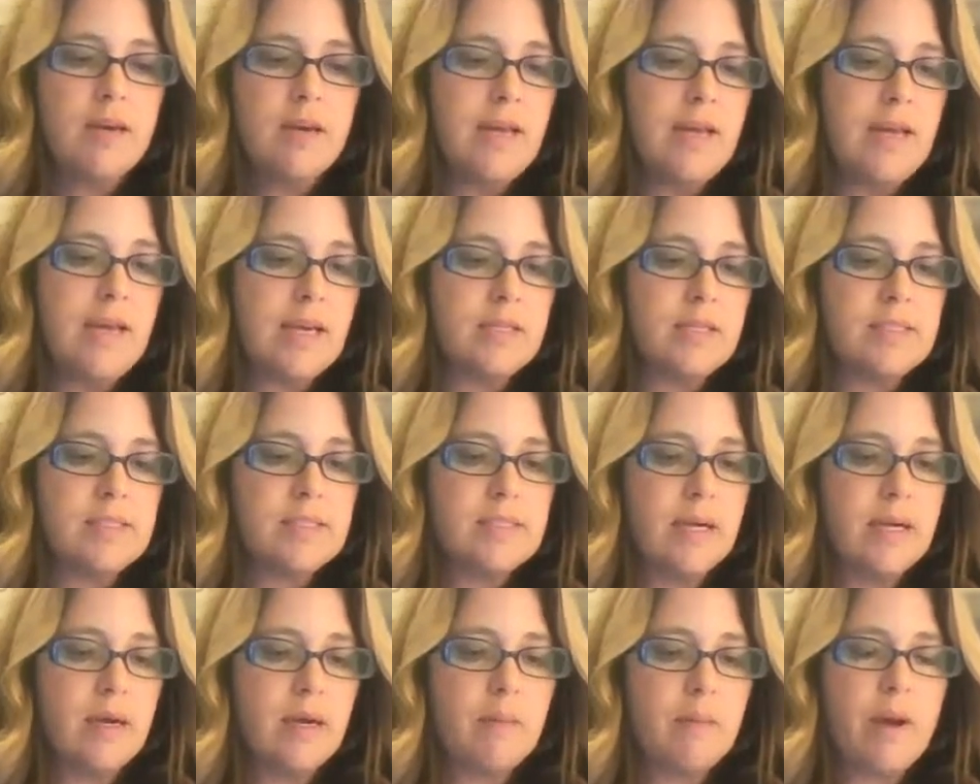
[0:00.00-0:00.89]
And
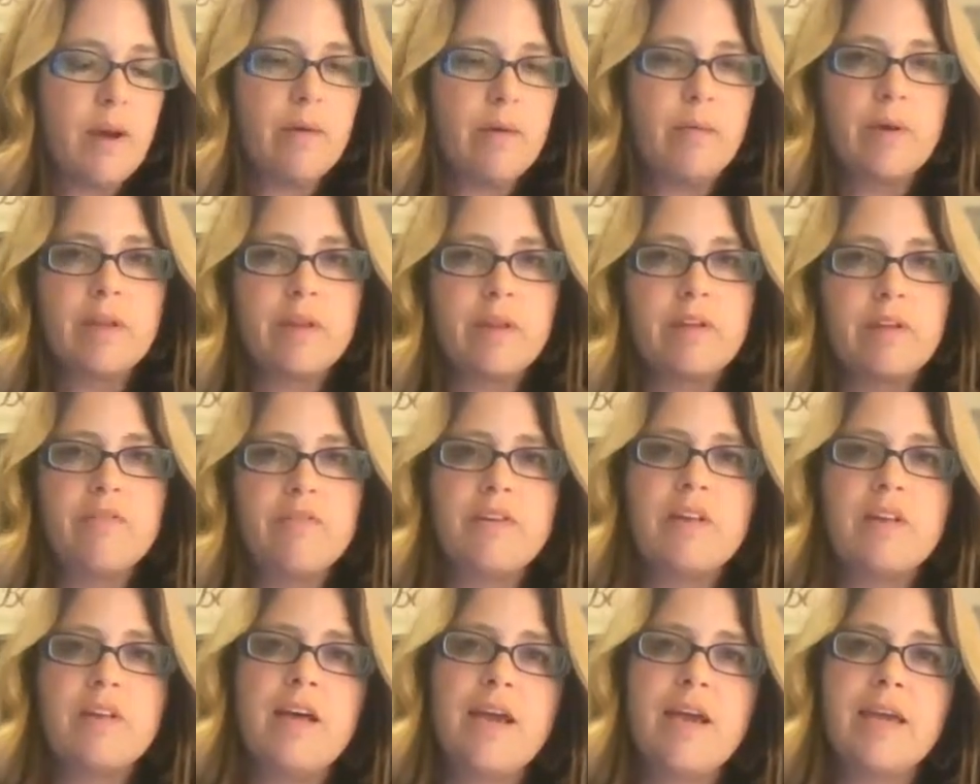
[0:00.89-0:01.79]
I really
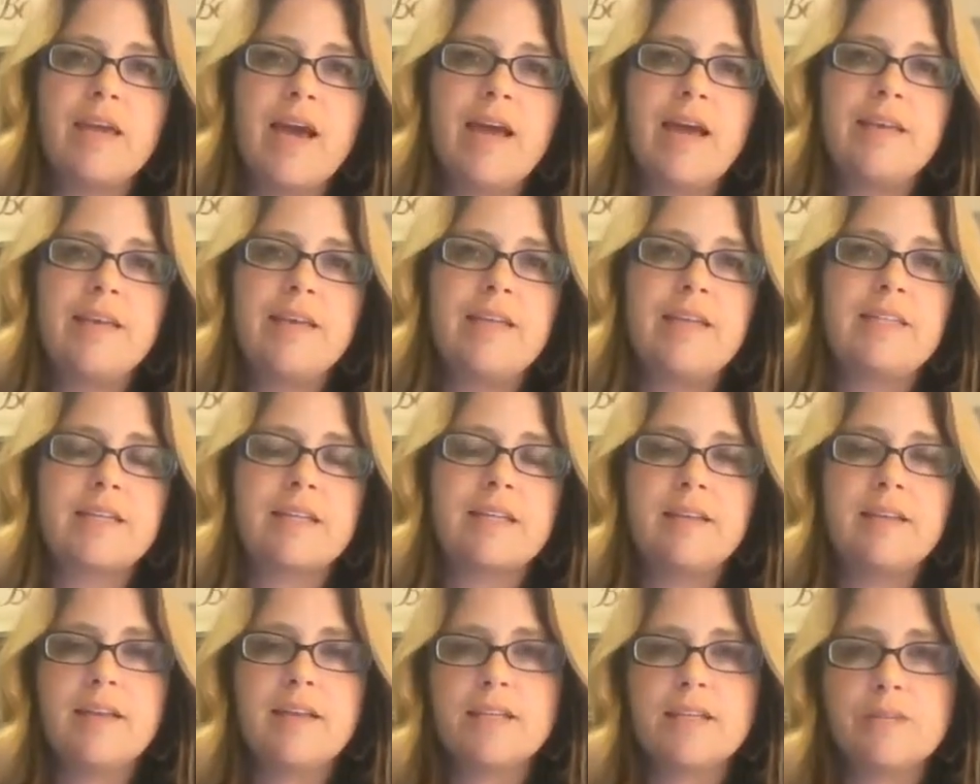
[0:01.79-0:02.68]
feel like I need to
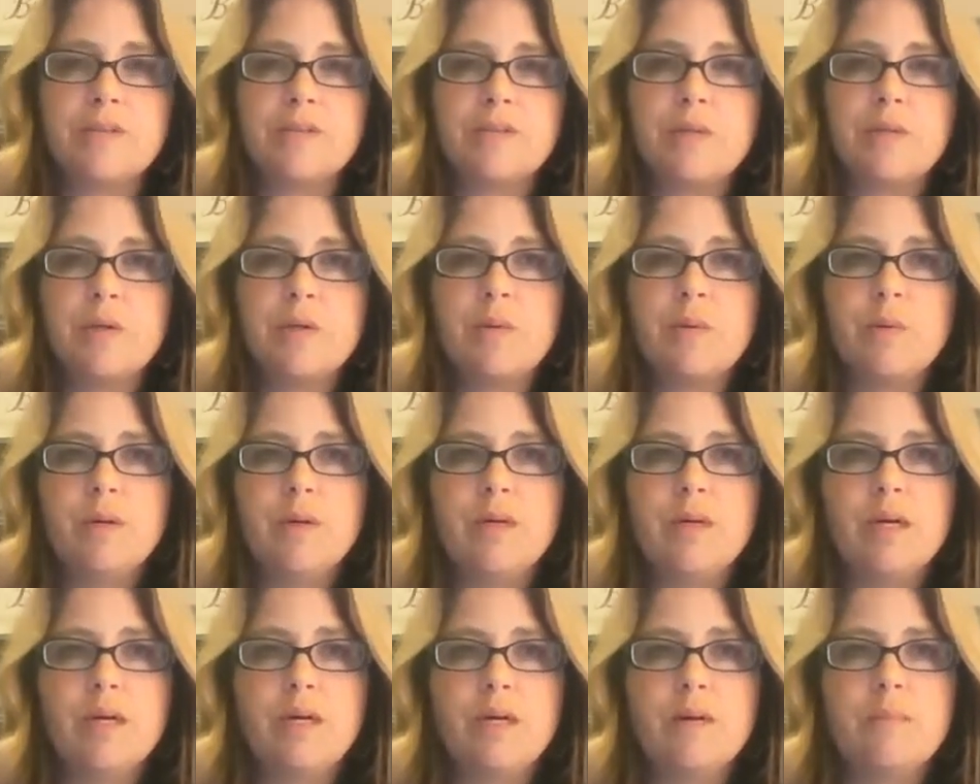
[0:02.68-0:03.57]
connect with you
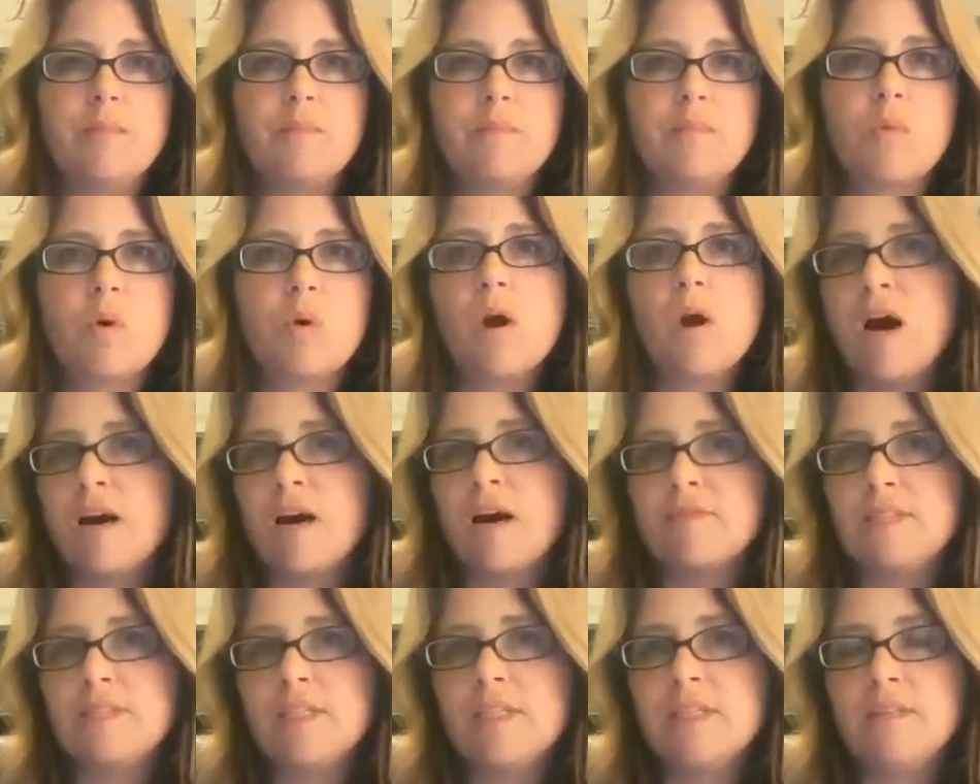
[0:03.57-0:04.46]
more
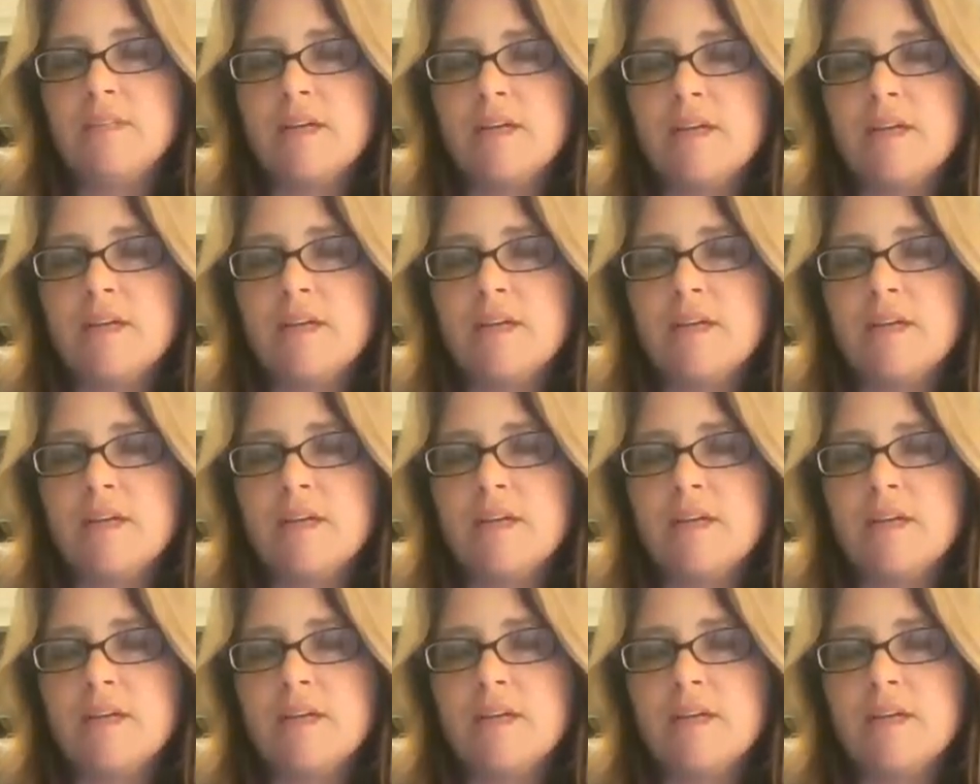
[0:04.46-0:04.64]
often.